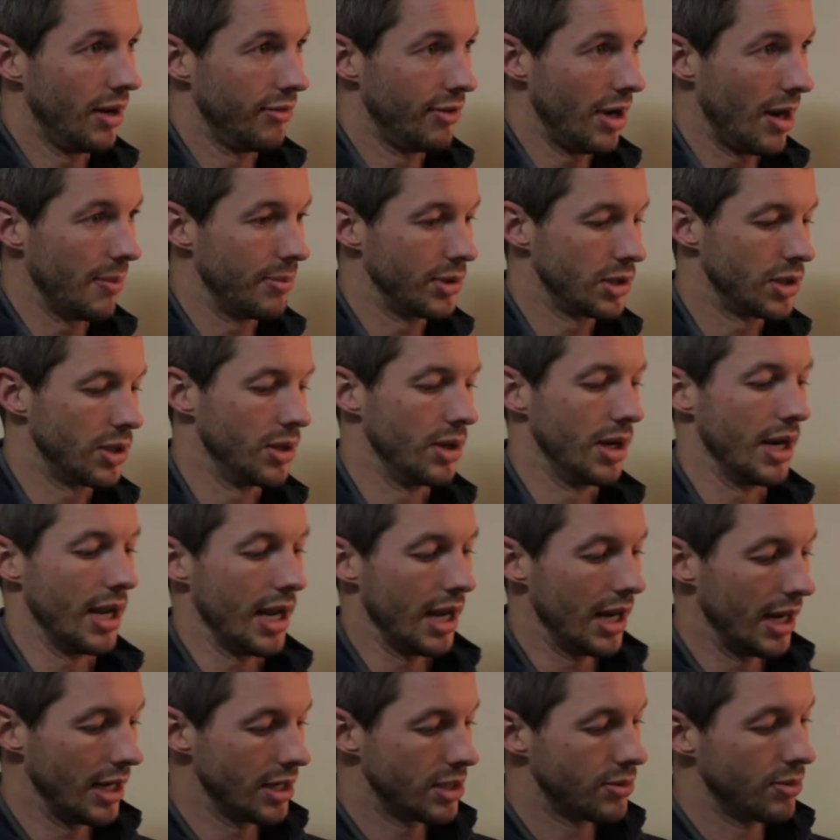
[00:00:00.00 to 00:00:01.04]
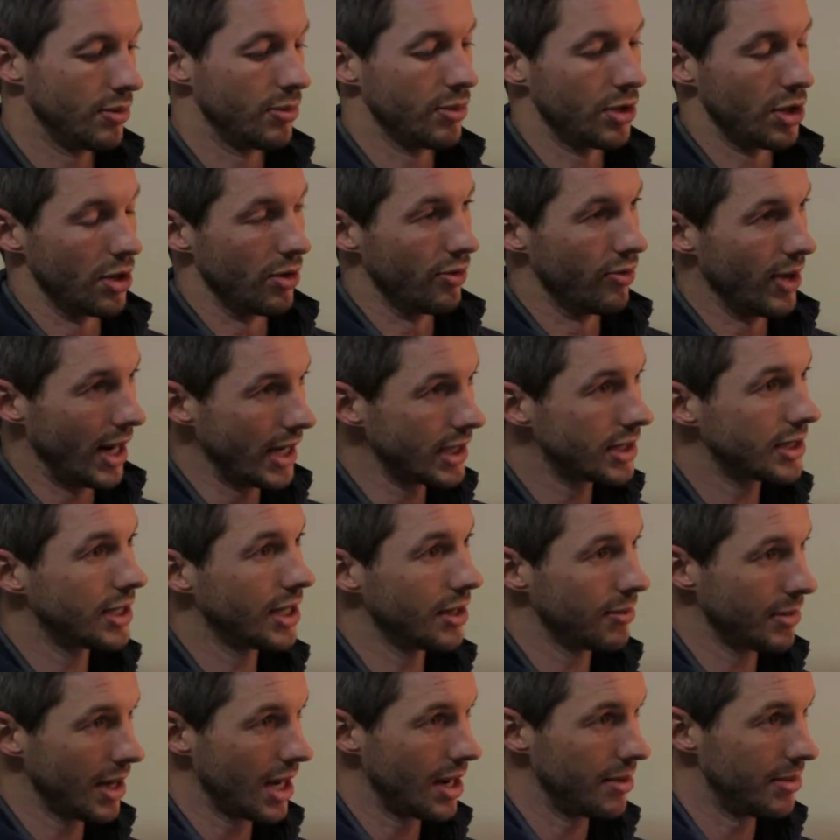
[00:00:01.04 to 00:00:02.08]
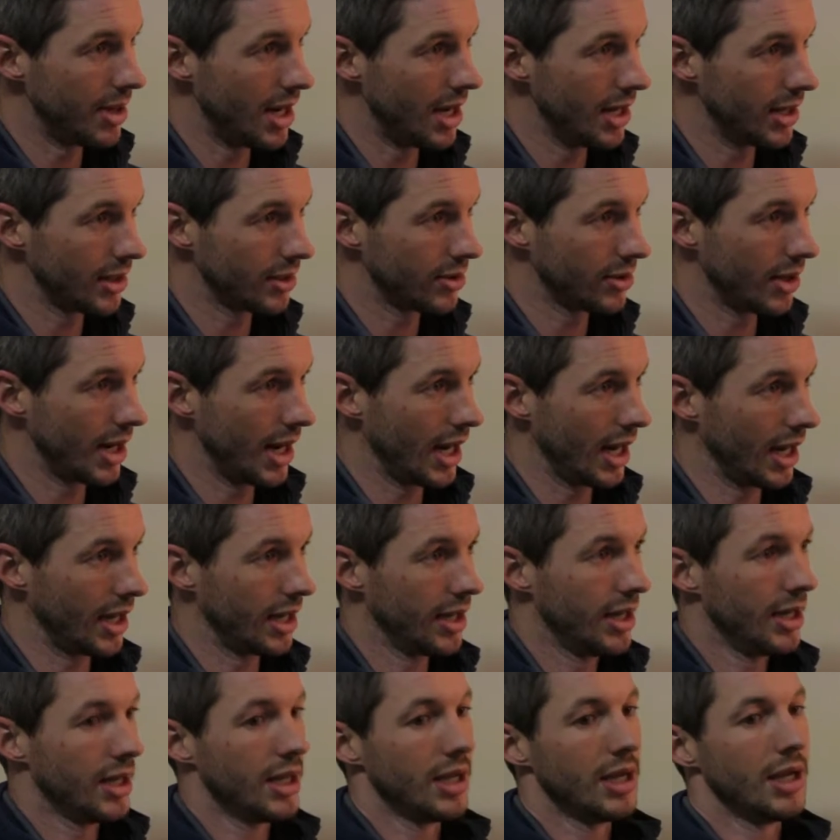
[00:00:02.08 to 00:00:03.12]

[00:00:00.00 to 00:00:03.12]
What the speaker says: of opportunity, and it's your resting metabolic rate,